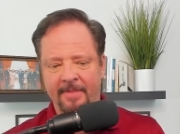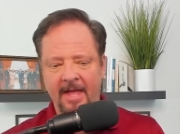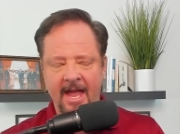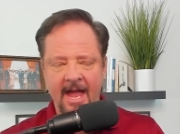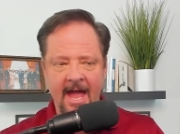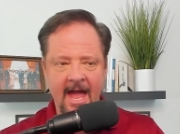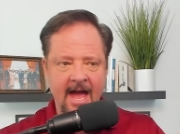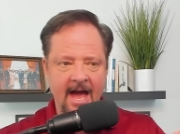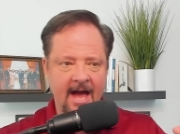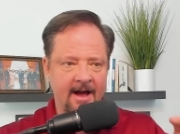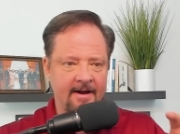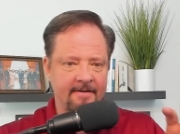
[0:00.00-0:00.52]

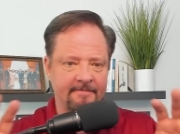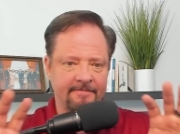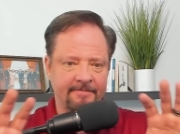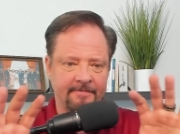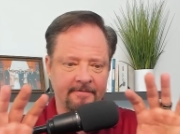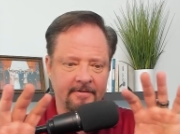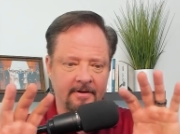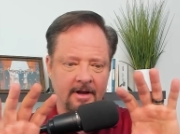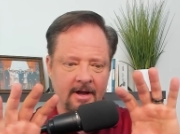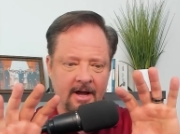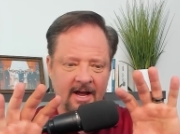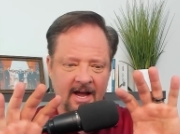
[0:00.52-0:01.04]
have,
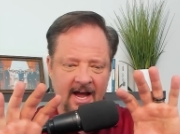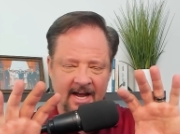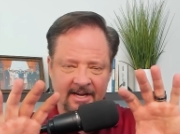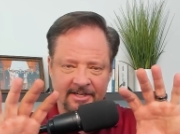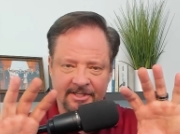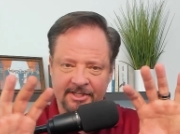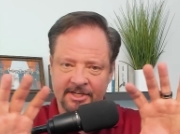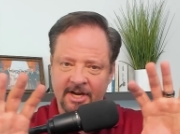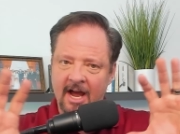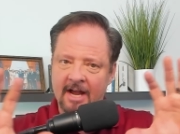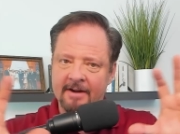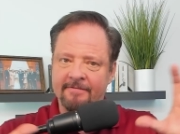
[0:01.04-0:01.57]

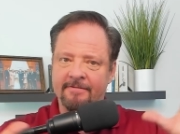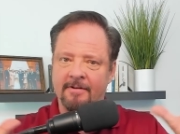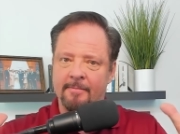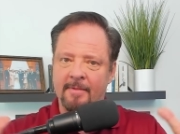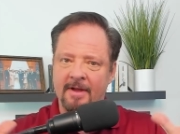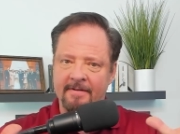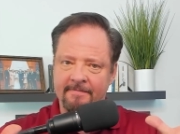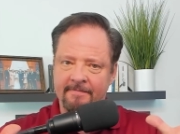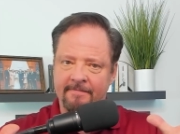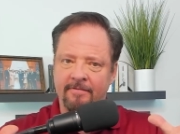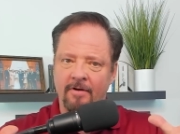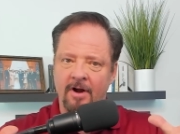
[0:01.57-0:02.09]
aside from a
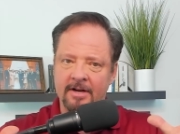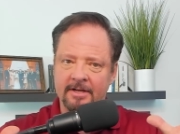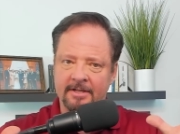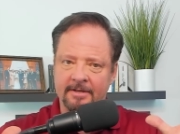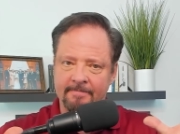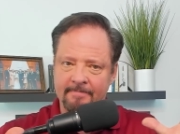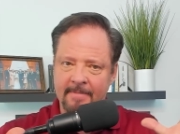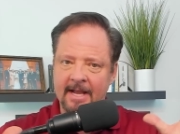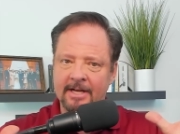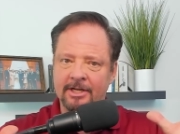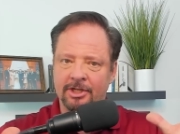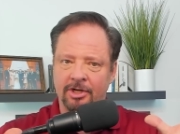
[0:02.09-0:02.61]
front
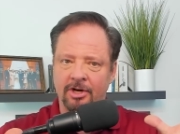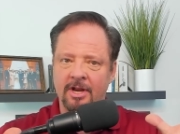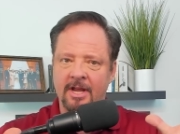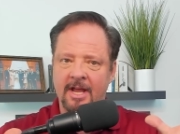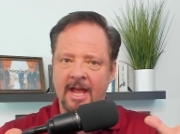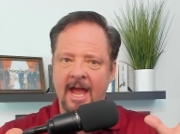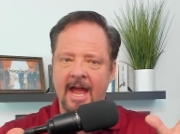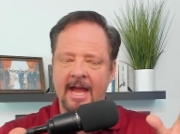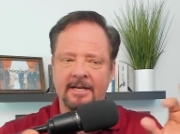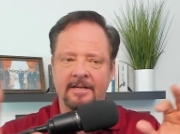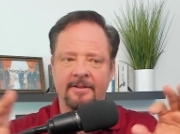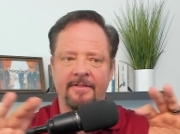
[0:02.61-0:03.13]
major
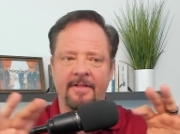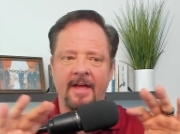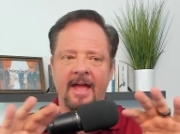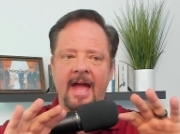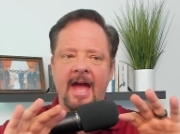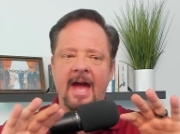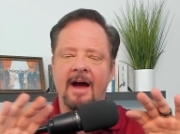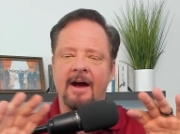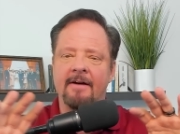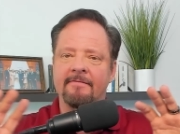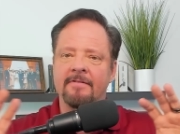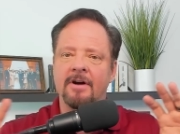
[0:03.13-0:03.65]
gate, they
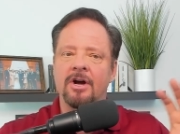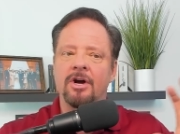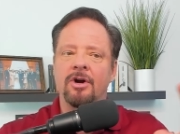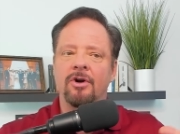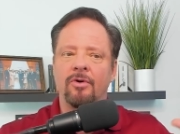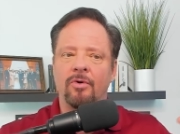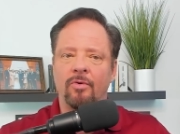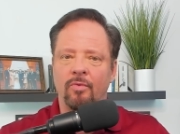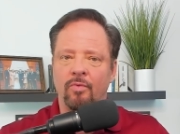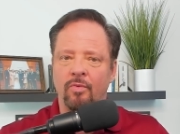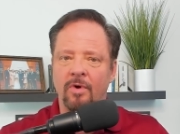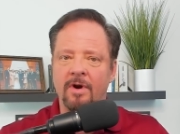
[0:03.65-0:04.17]
have
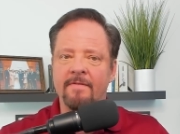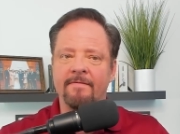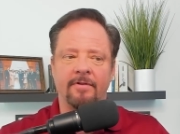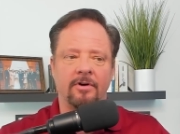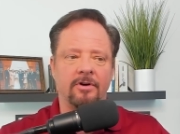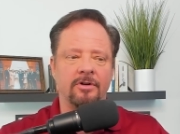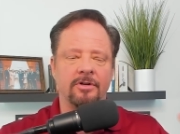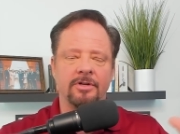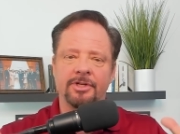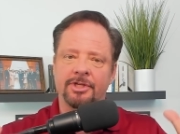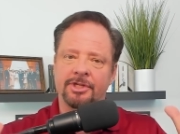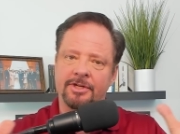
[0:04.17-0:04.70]

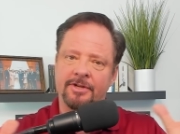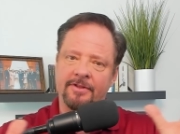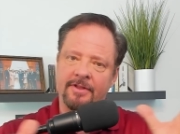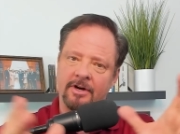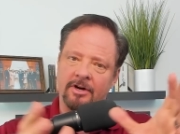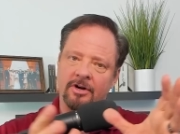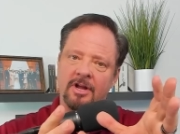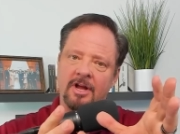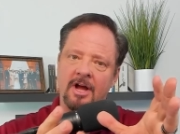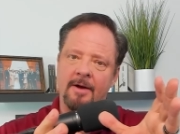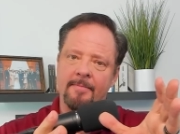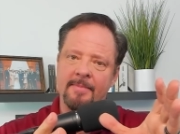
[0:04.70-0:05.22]
rivers that are
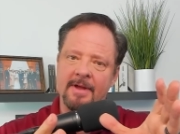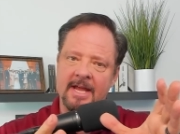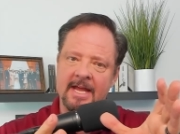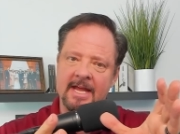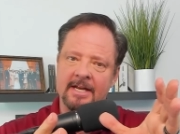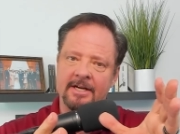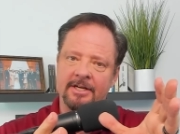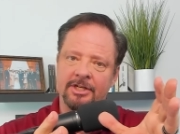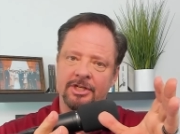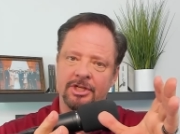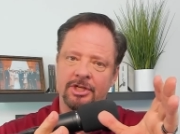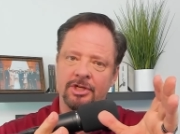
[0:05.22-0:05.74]
coming
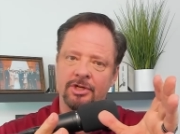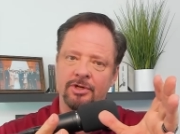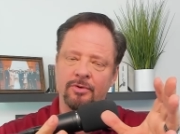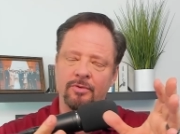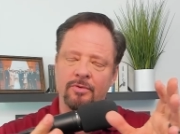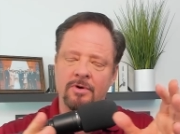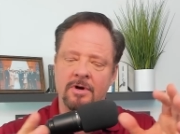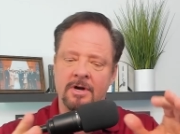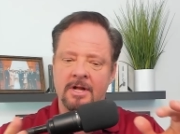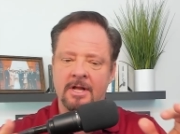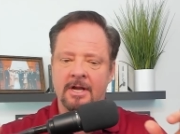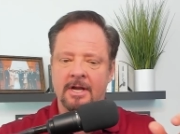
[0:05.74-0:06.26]
into
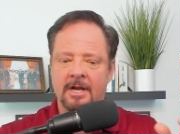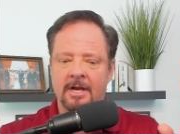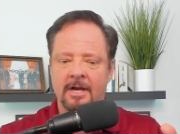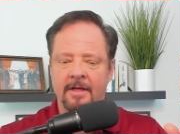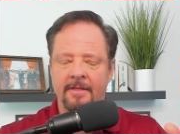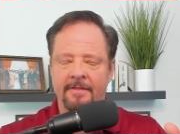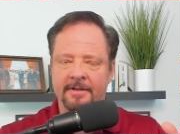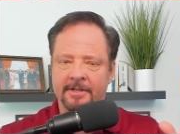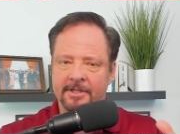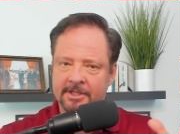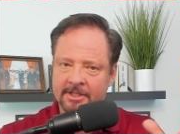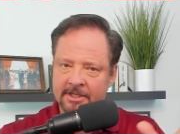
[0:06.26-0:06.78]

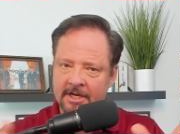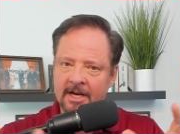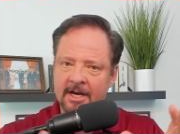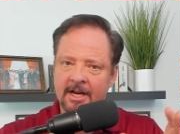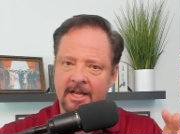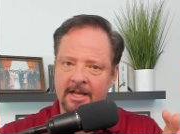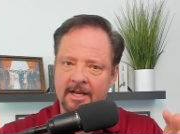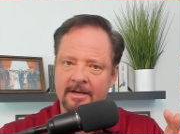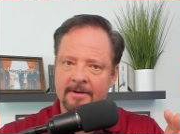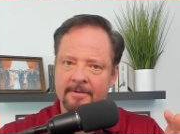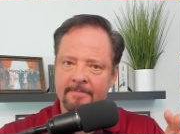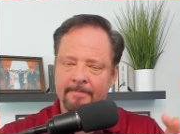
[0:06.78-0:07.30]
the
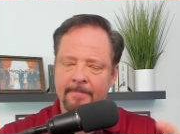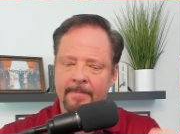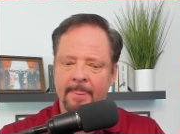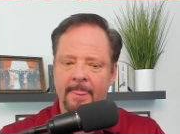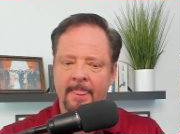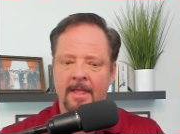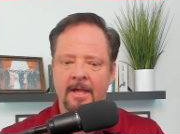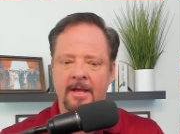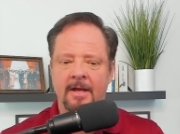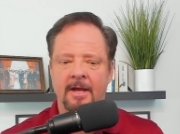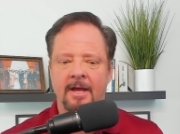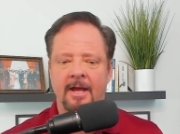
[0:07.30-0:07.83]
city.
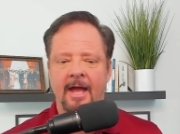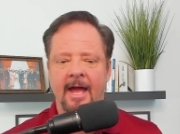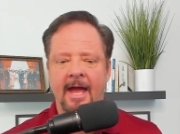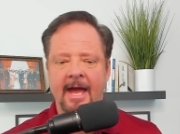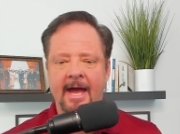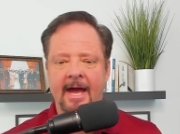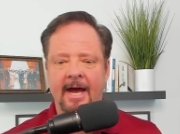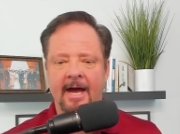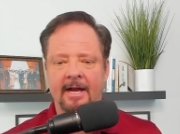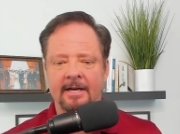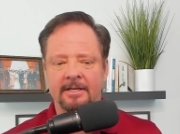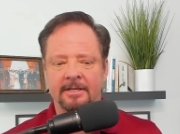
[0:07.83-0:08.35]

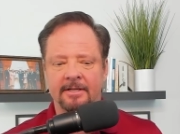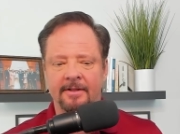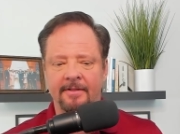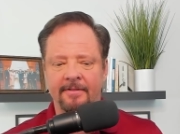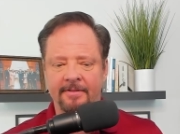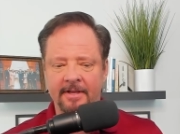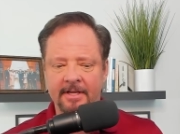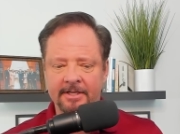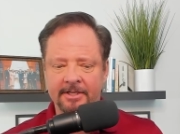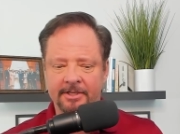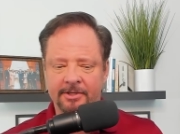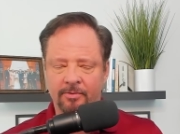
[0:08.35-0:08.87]
And
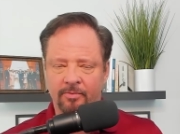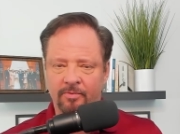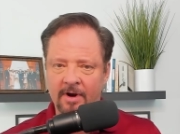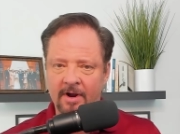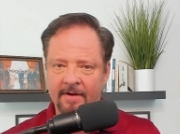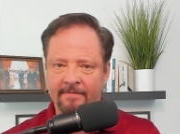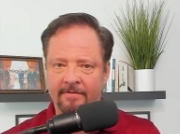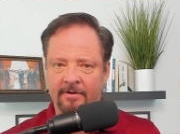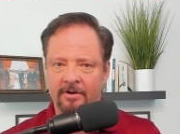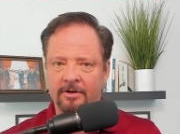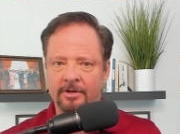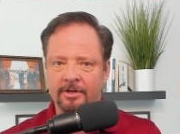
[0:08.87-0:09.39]
these
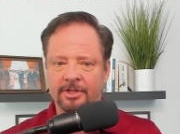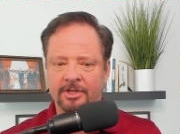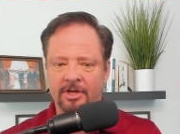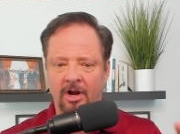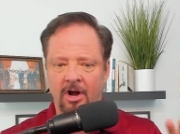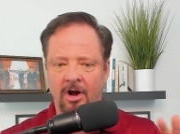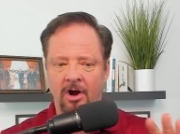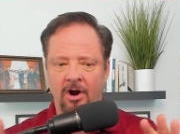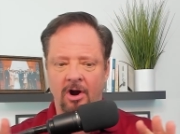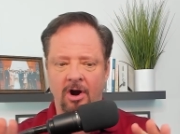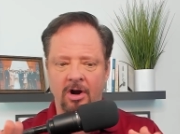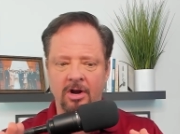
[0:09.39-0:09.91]
rivers
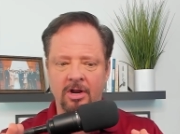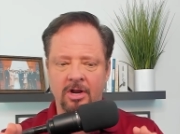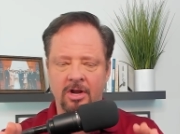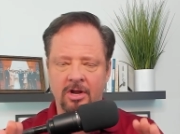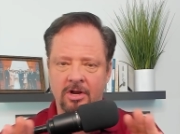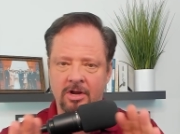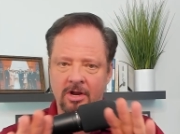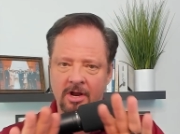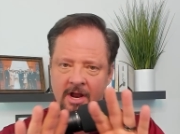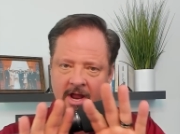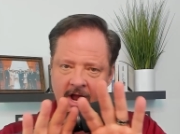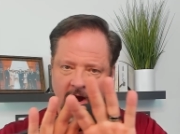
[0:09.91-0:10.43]
are
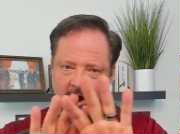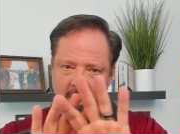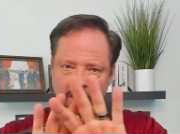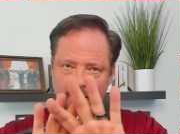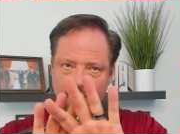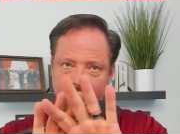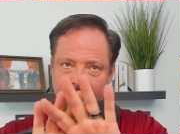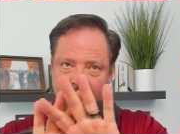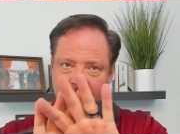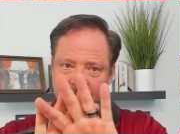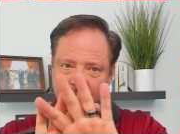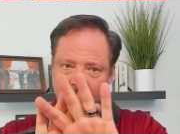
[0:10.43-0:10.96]

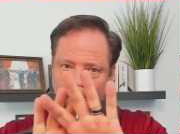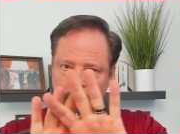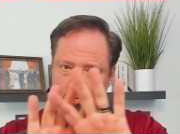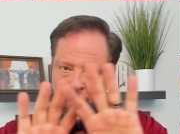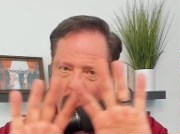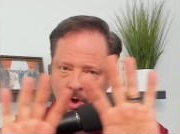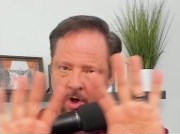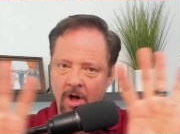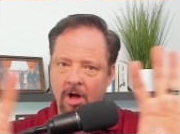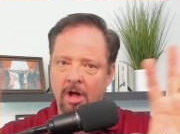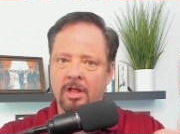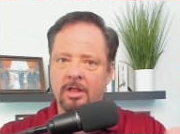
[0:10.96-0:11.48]
there's a
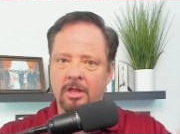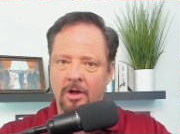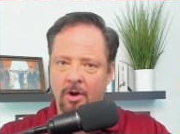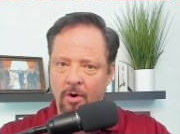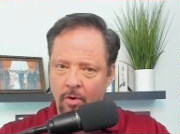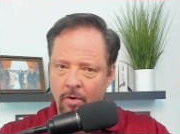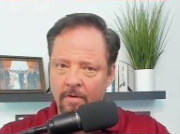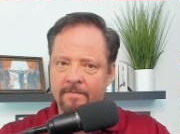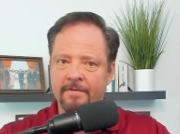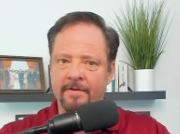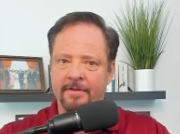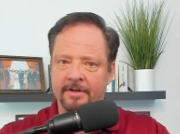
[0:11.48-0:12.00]
wall
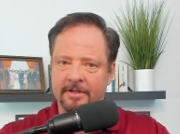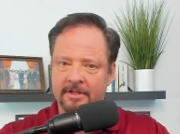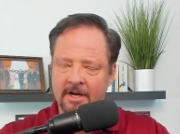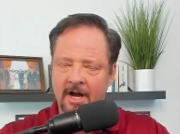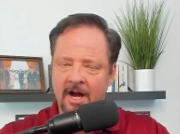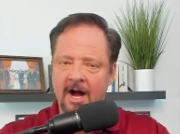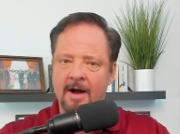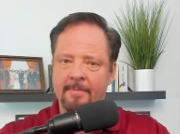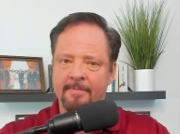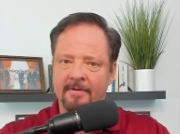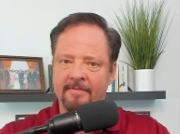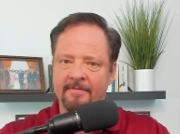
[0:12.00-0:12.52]
over the
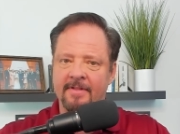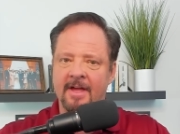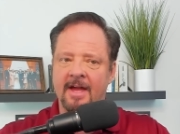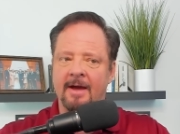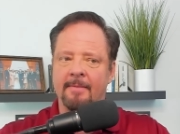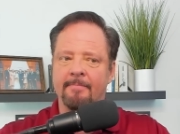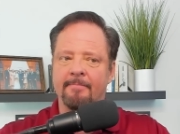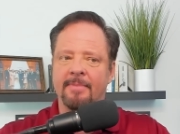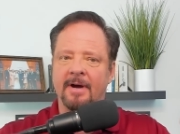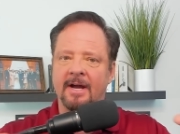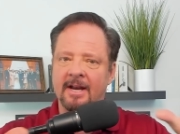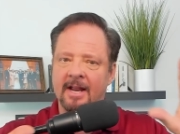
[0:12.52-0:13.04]
top of
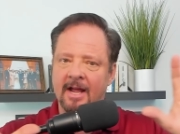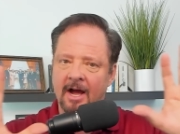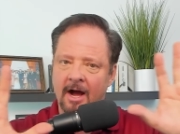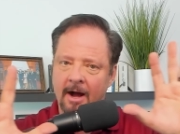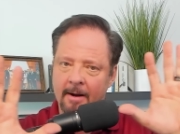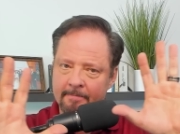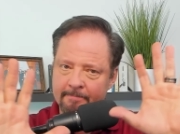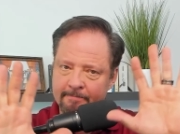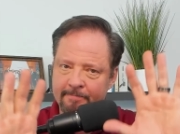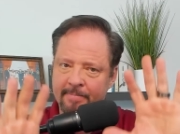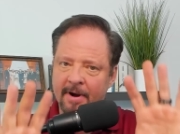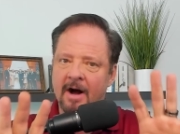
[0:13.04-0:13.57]
them, but
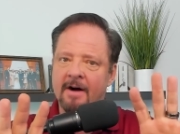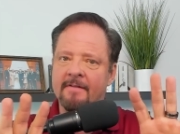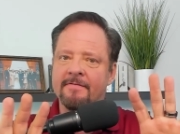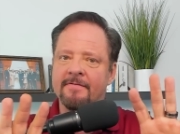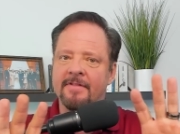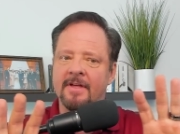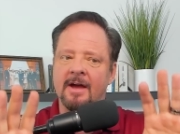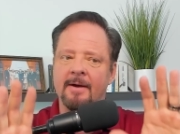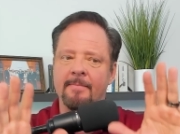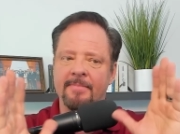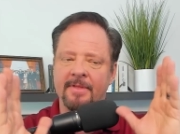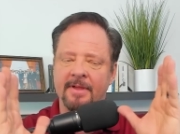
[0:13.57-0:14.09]
above
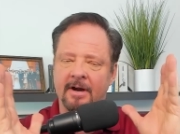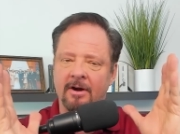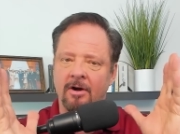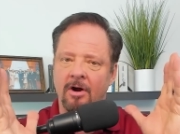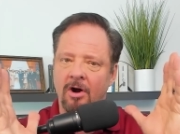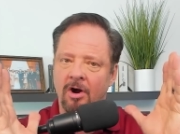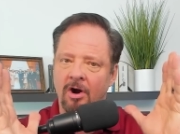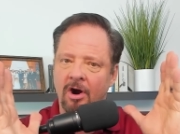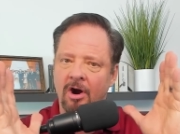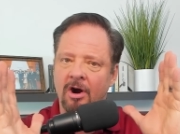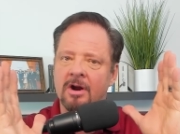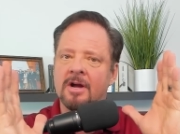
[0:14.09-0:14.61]
them there
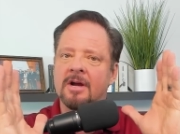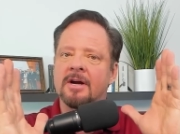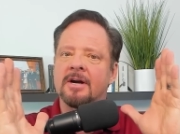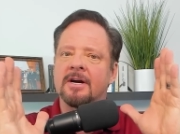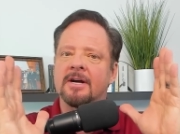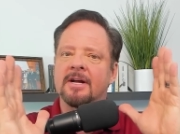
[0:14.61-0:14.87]
are